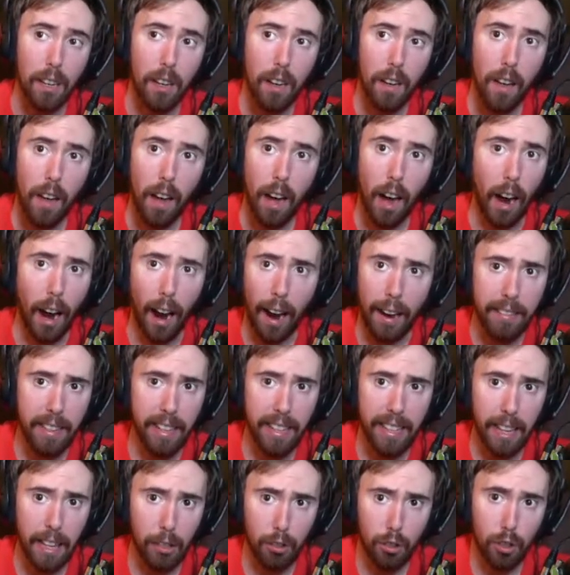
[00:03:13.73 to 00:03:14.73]
I
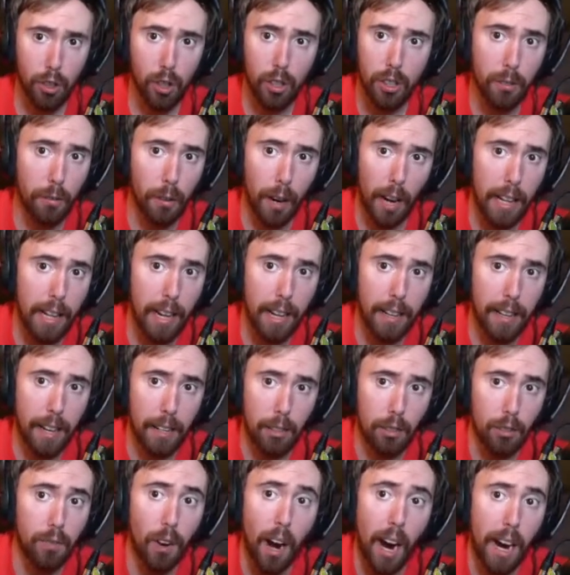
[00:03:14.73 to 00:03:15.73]
think that's good.
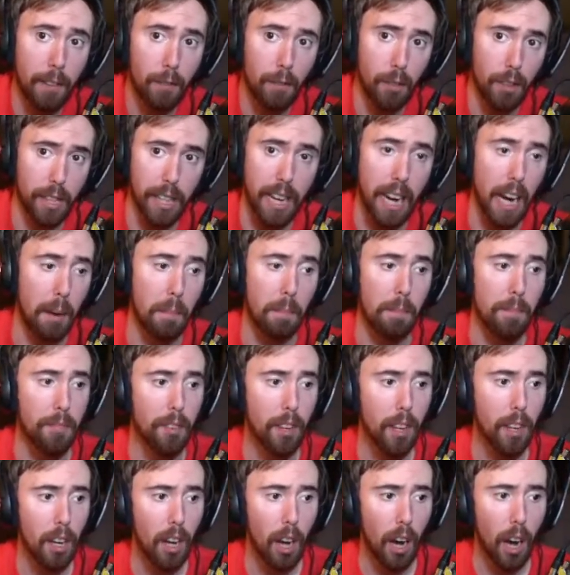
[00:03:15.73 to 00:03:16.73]
That's fine for the game.
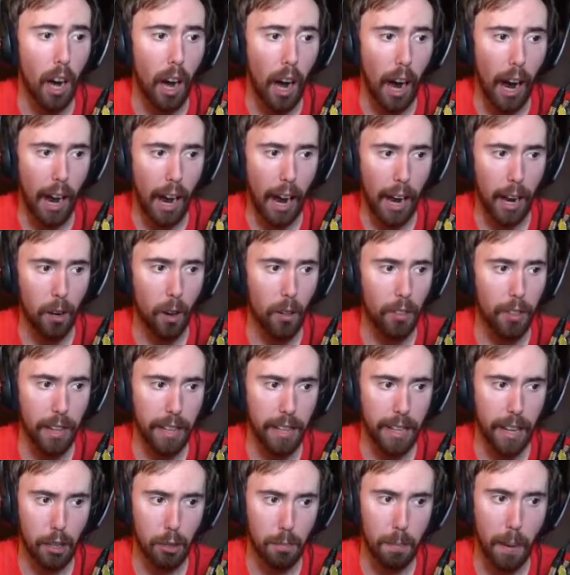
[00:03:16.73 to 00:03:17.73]
I don't think
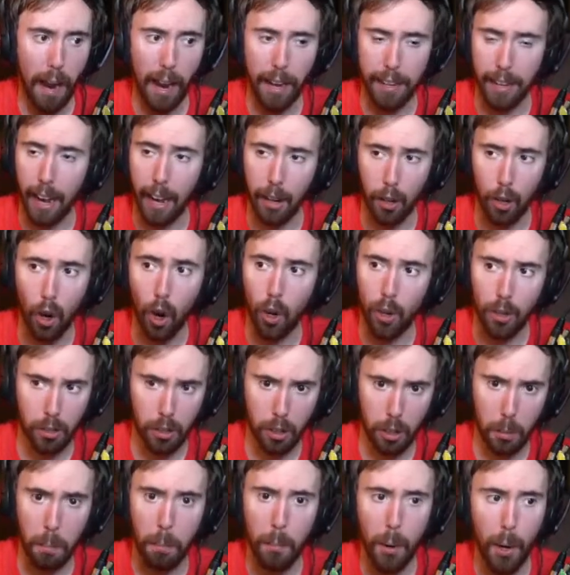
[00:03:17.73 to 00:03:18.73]
that's bad at all. It's a
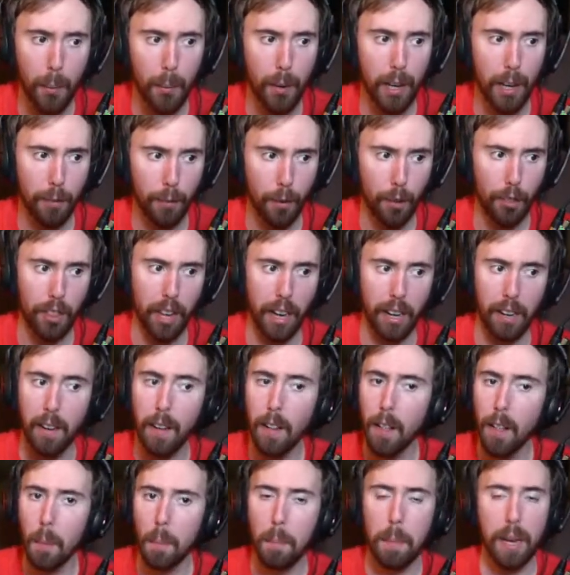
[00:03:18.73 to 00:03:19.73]
completely different thing.
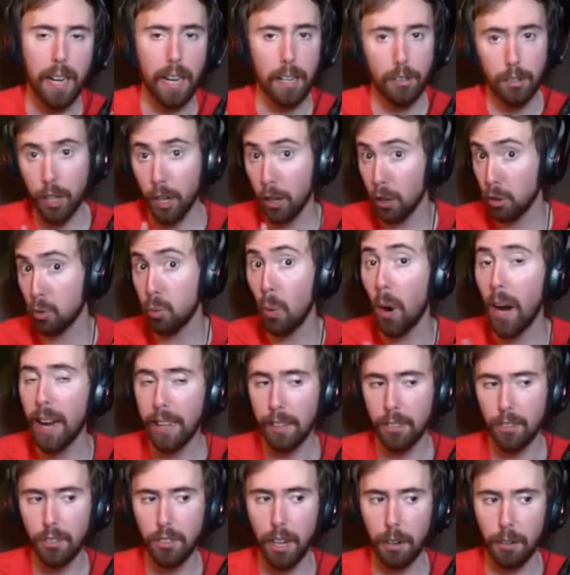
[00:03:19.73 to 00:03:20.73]
Because here's why
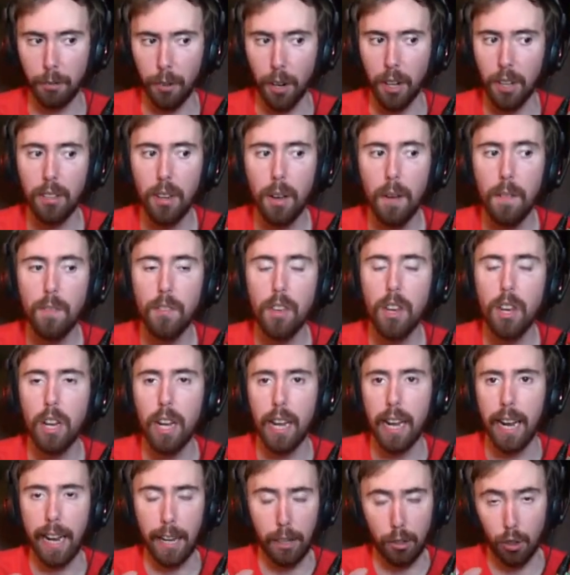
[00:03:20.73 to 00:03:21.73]
it's different.
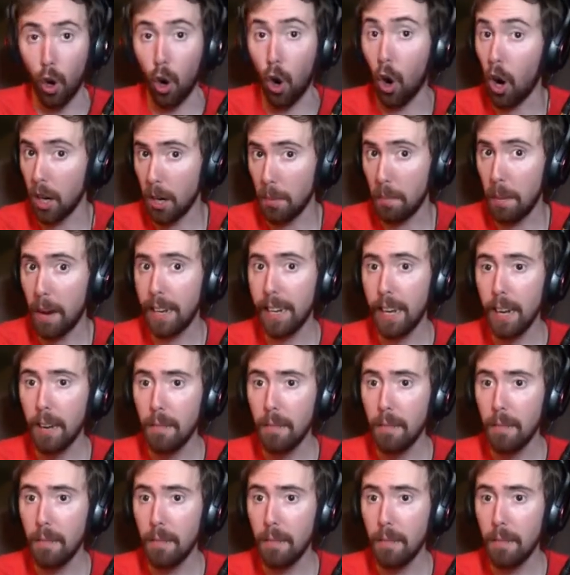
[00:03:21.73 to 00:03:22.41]
It's automated.